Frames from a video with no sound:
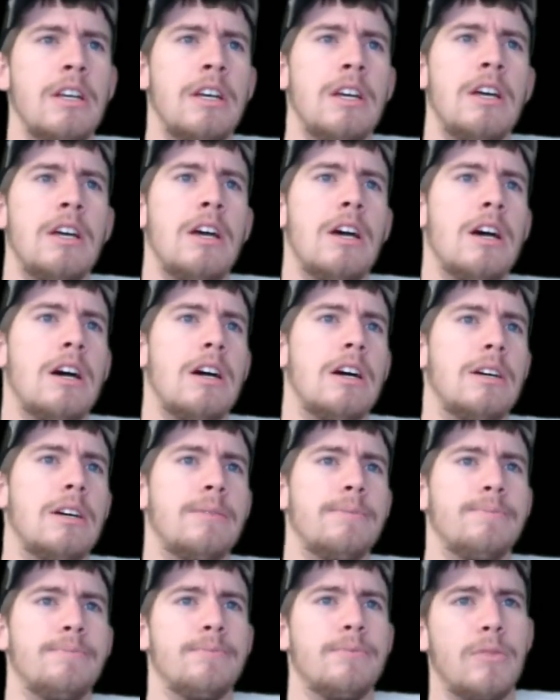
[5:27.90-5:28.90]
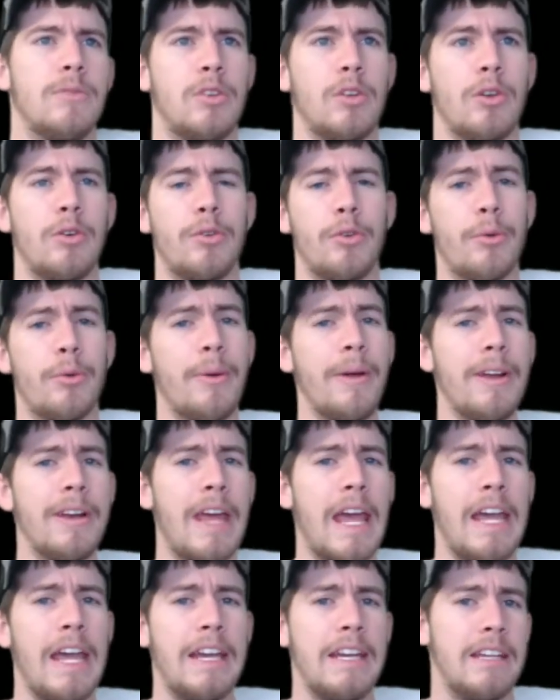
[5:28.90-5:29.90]
So they're around
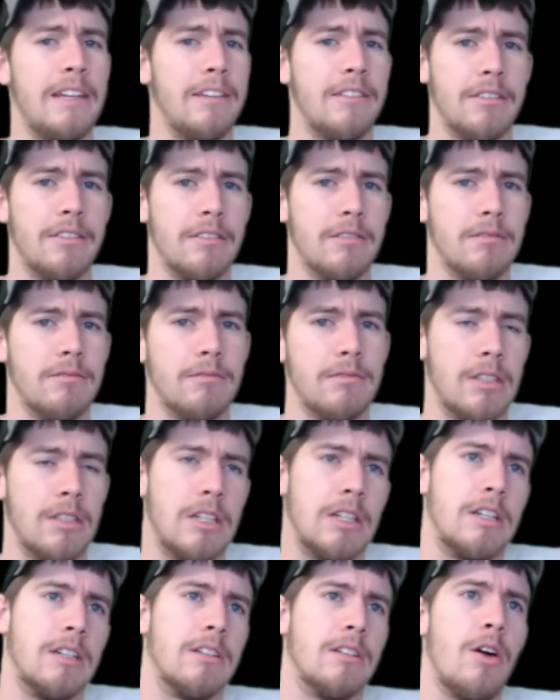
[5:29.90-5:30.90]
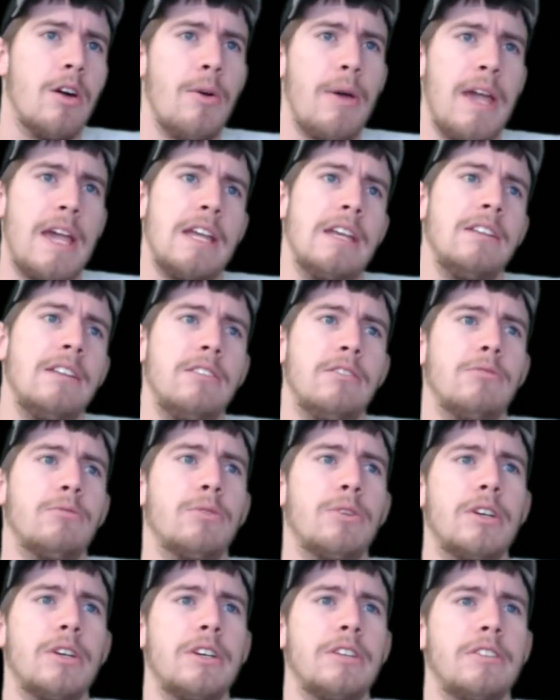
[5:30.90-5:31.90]
80s, low 80s,
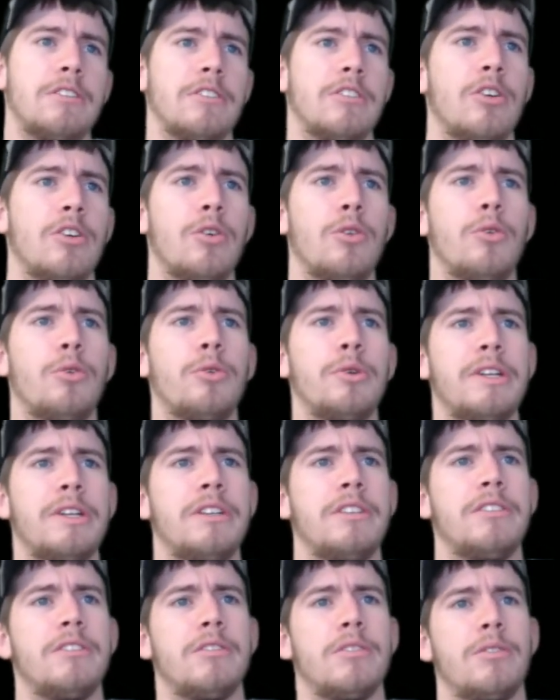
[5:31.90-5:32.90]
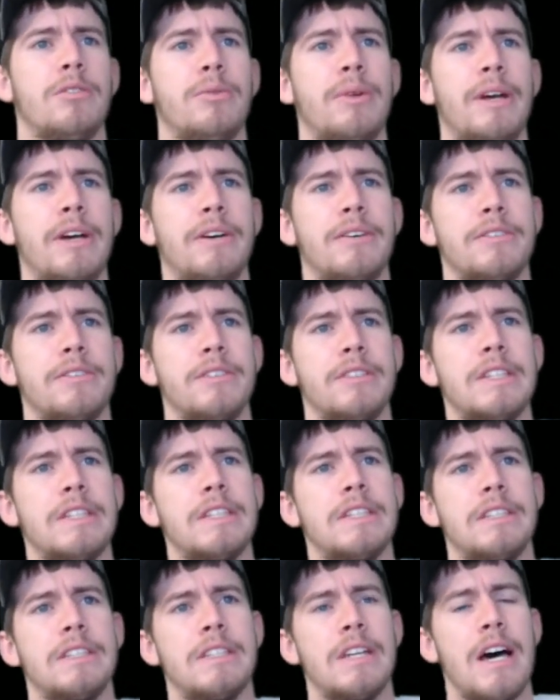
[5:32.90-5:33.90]
whereas the gold is around
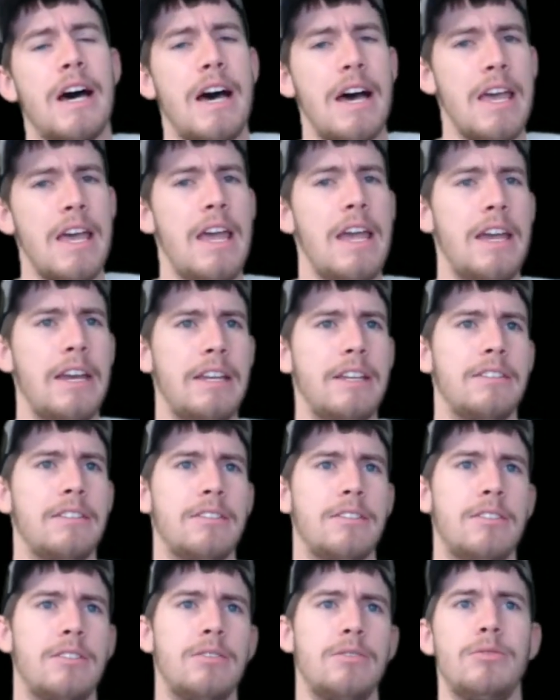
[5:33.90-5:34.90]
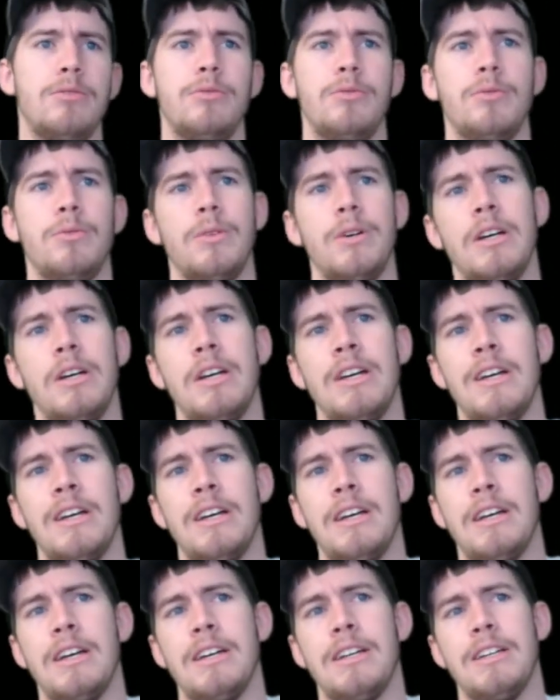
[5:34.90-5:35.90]
the high 80s to
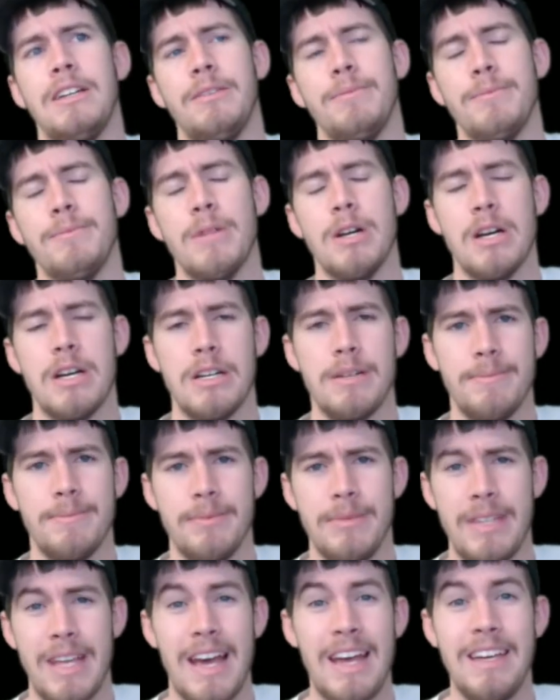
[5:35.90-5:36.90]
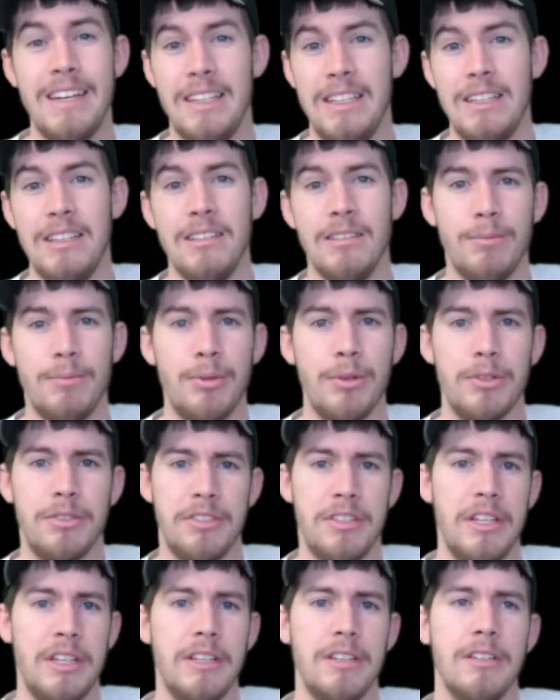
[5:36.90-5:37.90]

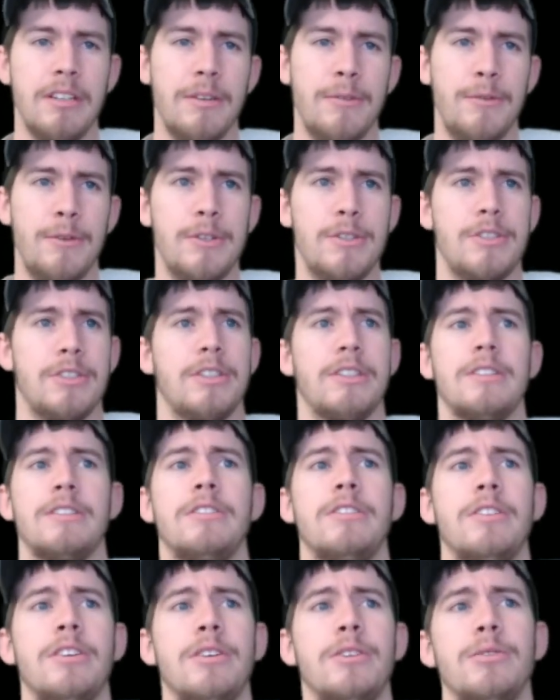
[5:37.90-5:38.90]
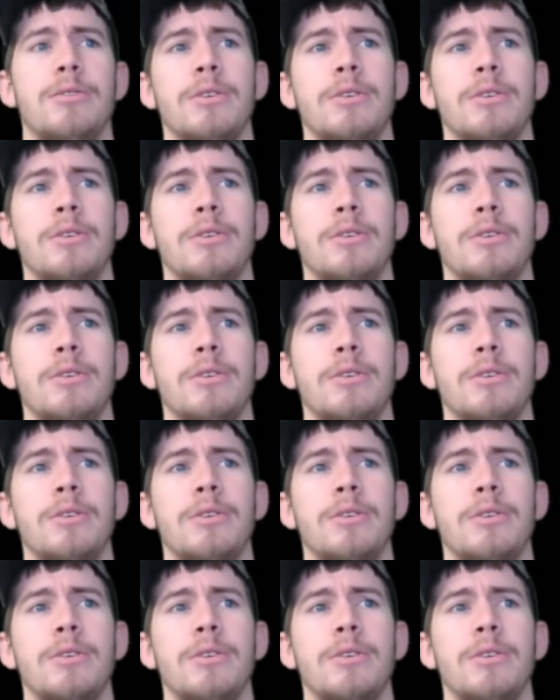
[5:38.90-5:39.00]
90% efficient. So